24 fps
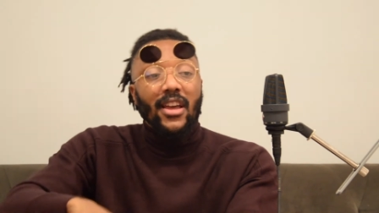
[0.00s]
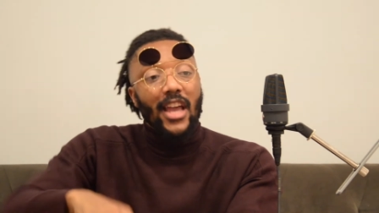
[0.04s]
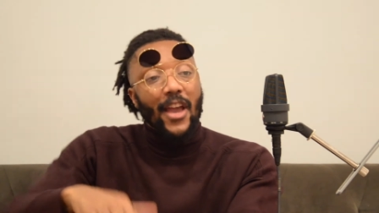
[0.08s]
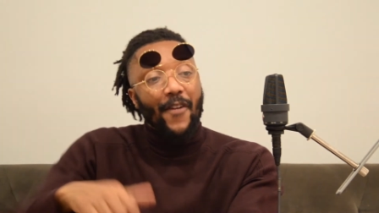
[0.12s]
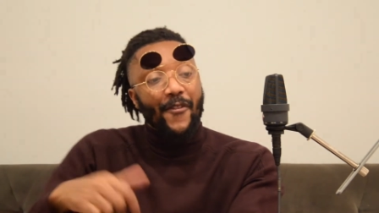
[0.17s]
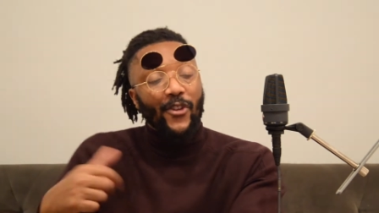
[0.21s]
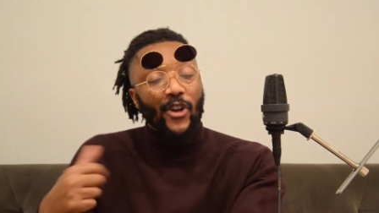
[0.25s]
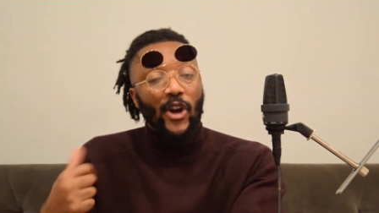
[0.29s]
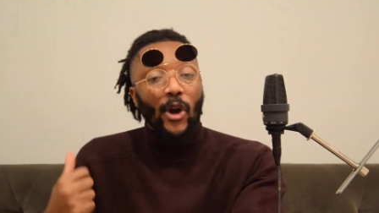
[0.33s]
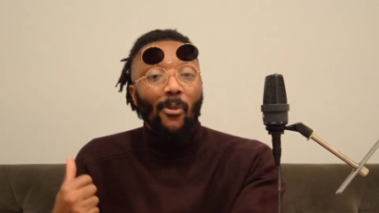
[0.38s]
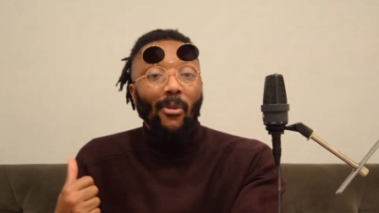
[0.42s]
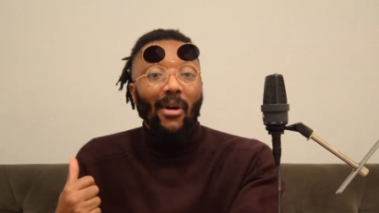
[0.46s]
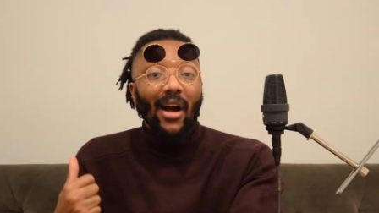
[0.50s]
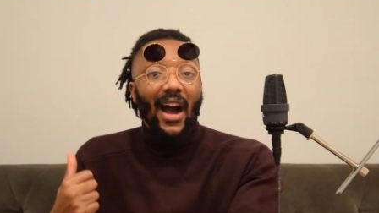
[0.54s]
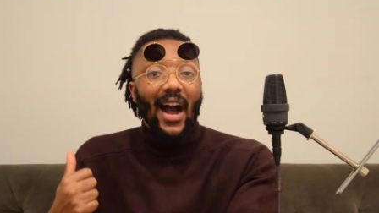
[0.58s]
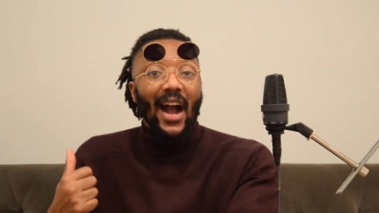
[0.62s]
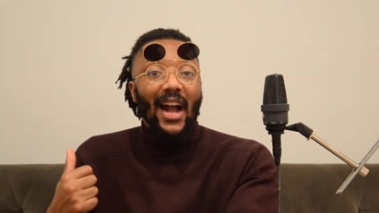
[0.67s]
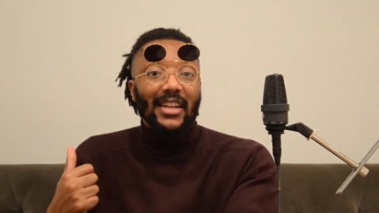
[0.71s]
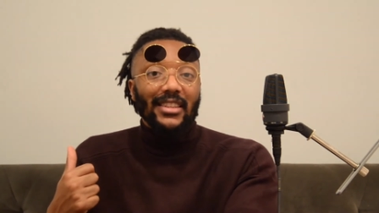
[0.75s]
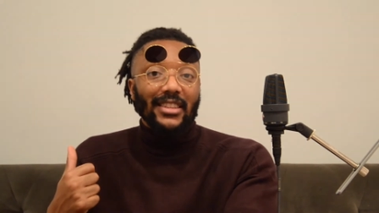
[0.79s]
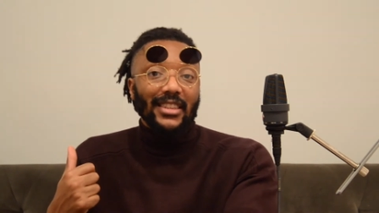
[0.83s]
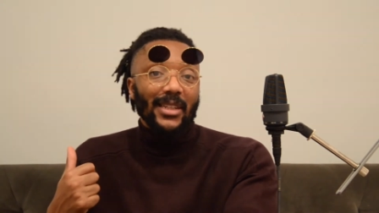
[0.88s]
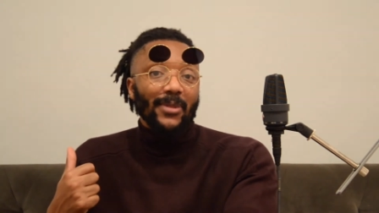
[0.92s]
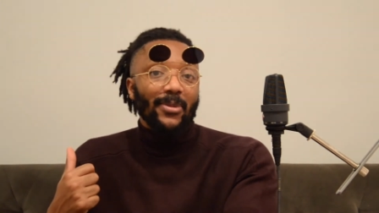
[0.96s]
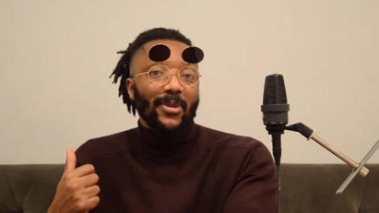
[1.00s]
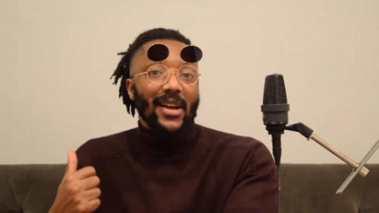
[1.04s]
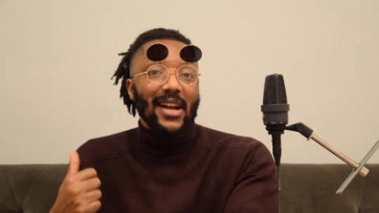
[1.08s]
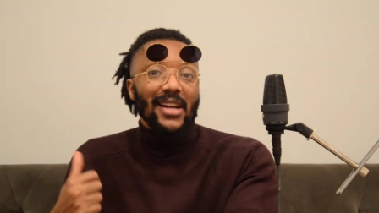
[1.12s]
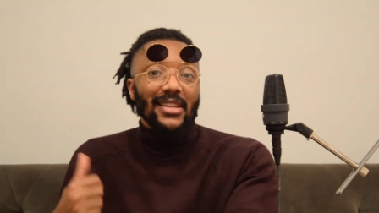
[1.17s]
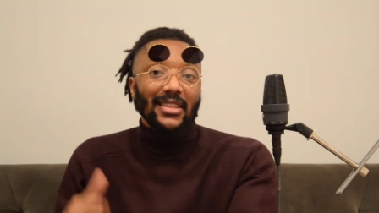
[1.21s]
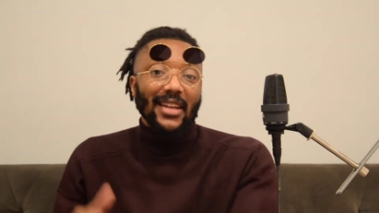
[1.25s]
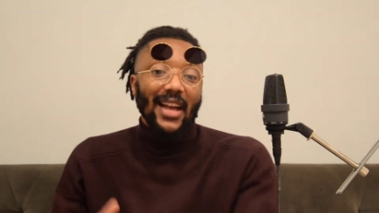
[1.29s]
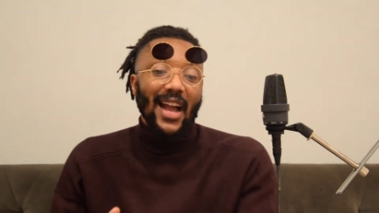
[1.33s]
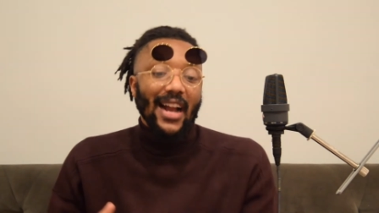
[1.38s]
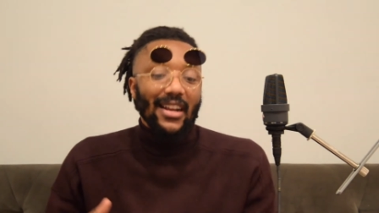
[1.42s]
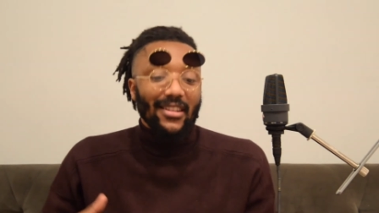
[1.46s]
If you go on my IG
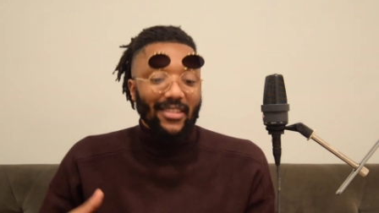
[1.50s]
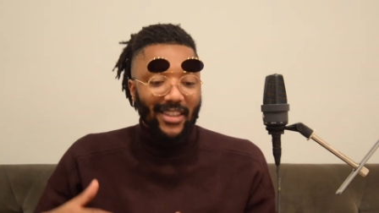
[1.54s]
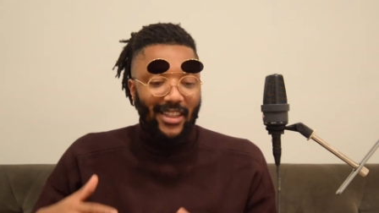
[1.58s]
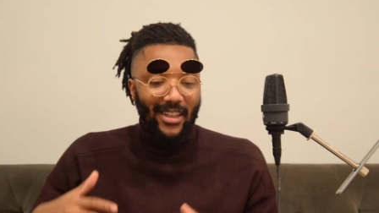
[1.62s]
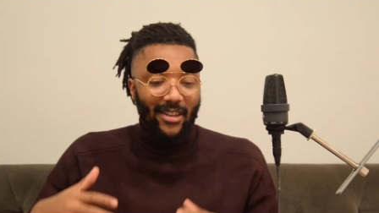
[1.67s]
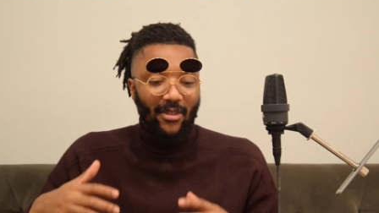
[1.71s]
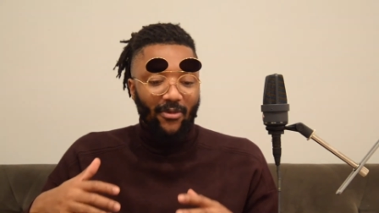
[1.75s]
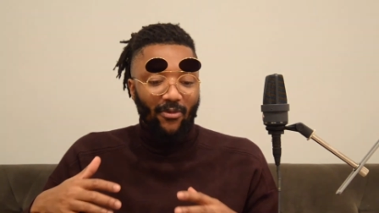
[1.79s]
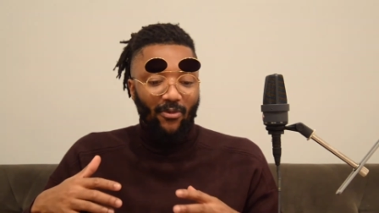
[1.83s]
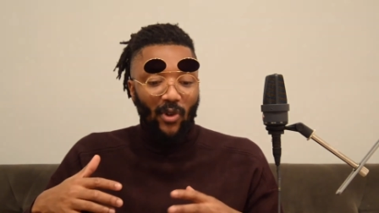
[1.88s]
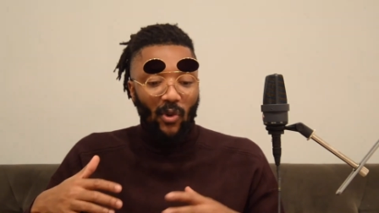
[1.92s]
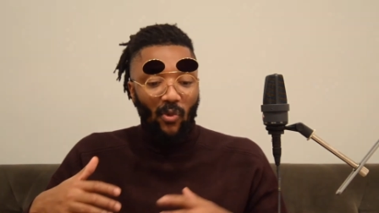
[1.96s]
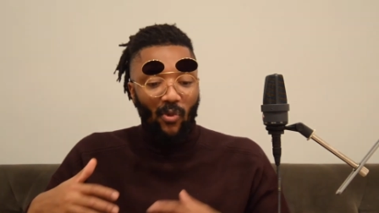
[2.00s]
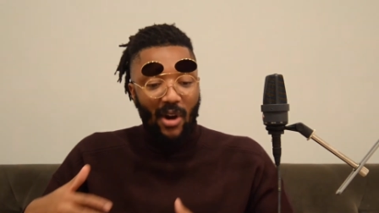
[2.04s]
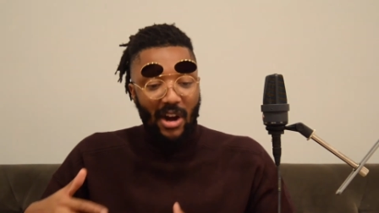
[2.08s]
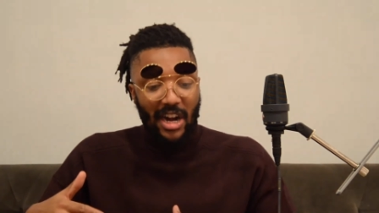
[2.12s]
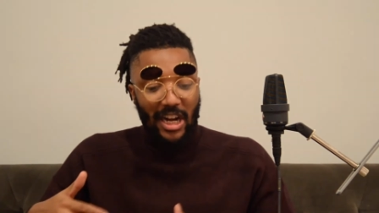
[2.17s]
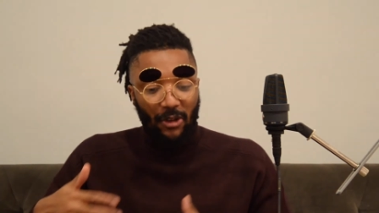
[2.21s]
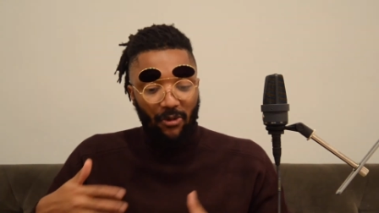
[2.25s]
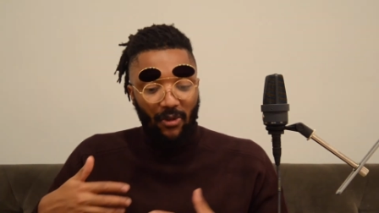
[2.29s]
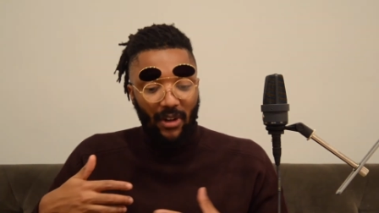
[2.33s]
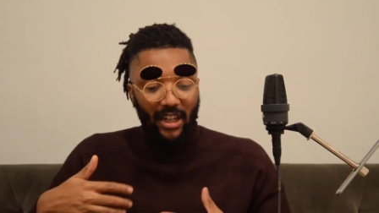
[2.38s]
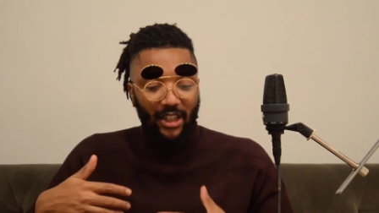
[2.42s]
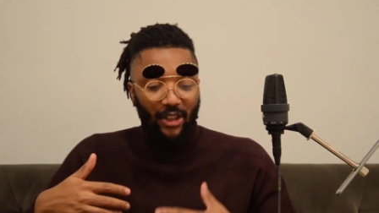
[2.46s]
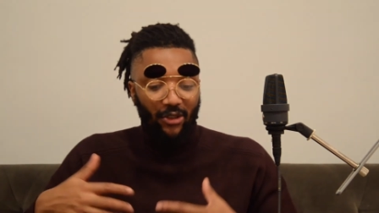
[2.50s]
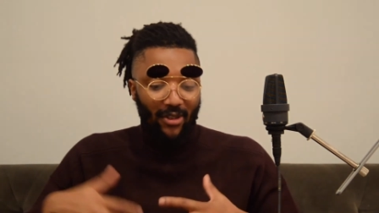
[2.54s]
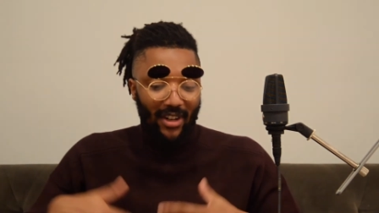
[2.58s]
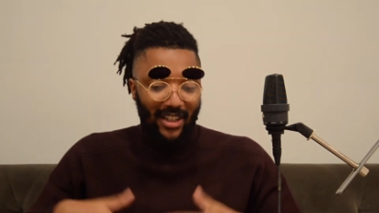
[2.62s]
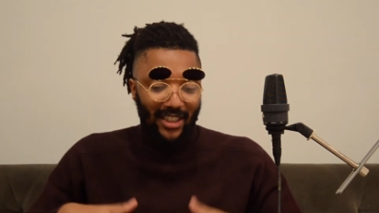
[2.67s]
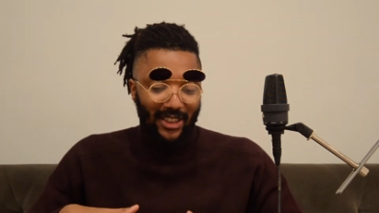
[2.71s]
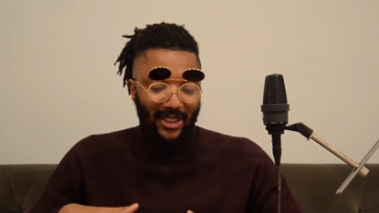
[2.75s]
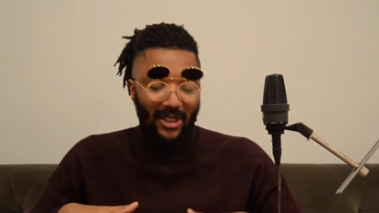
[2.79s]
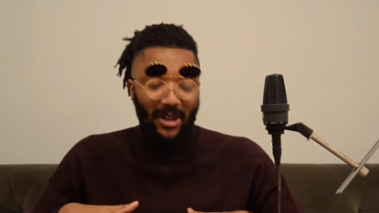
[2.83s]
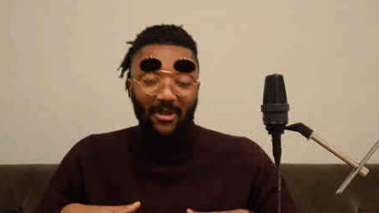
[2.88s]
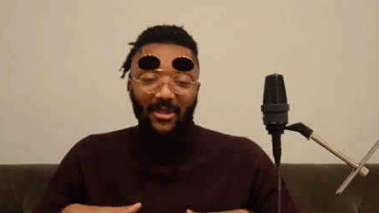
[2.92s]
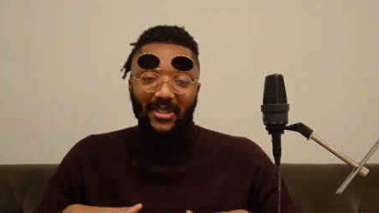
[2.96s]
page, I actually will wear this with a
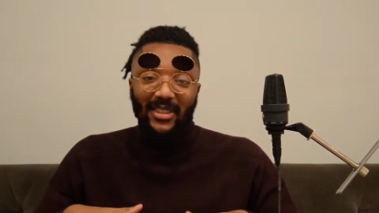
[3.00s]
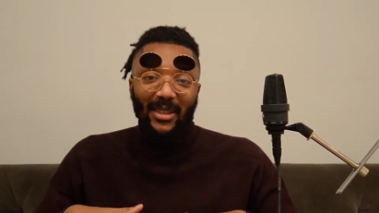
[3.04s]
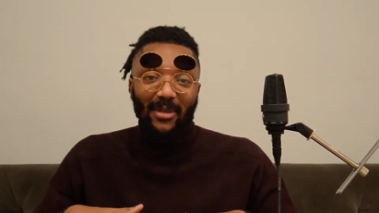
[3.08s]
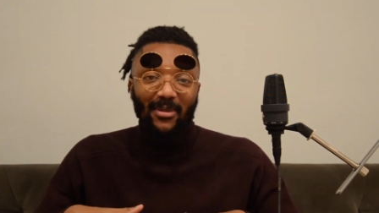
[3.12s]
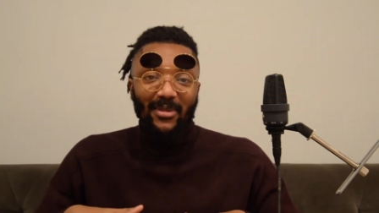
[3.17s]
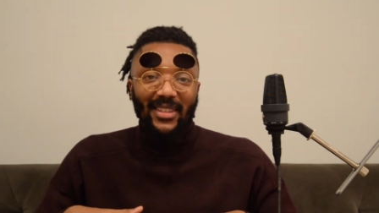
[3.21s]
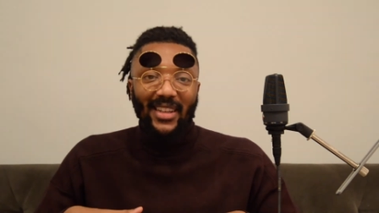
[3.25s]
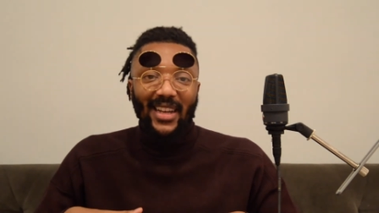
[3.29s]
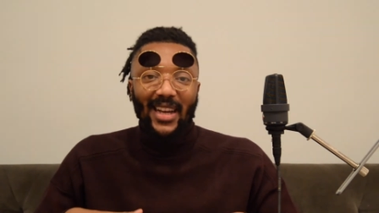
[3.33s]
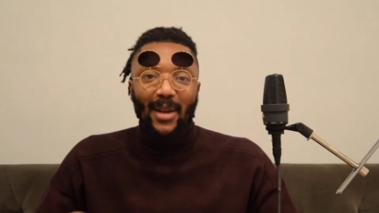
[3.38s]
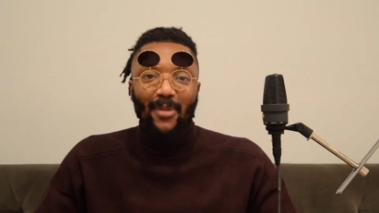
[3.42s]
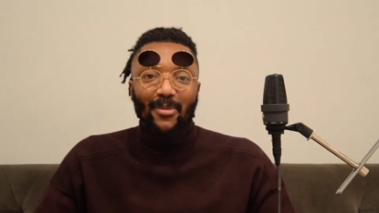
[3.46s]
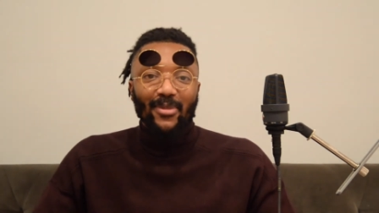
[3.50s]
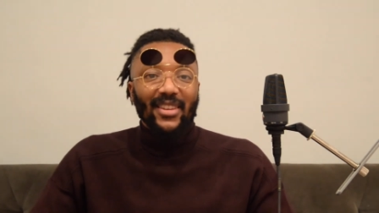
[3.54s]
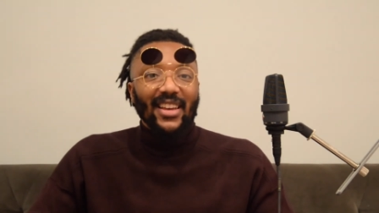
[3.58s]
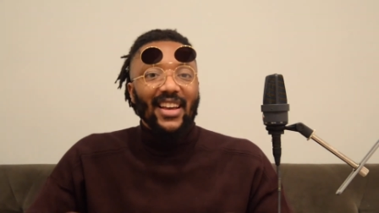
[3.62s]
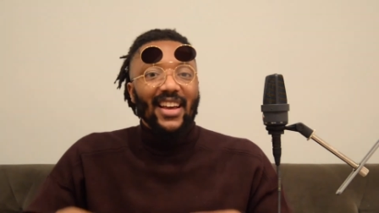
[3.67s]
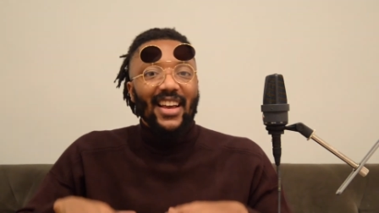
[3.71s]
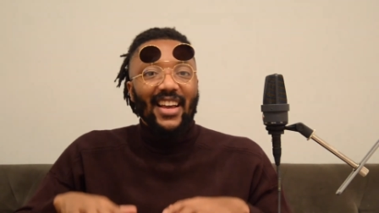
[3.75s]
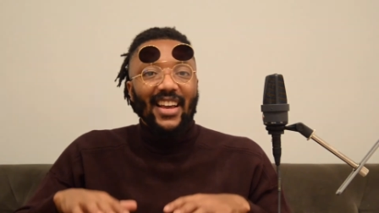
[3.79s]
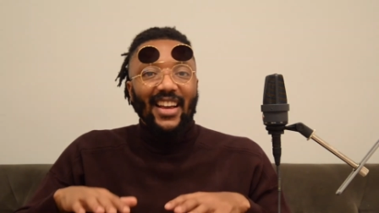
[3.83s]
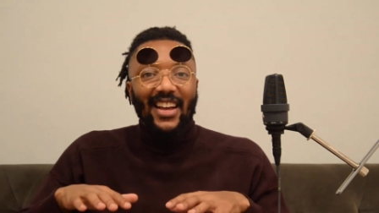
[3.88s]
trench coat sometimes.